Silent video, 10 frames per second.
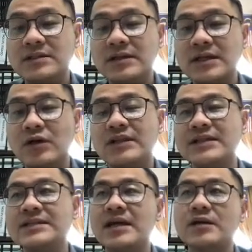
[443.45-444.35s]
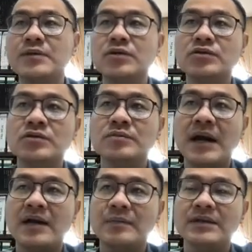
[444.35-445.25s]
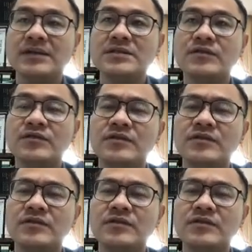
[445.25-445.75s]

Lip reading: okay, or desirable parameters,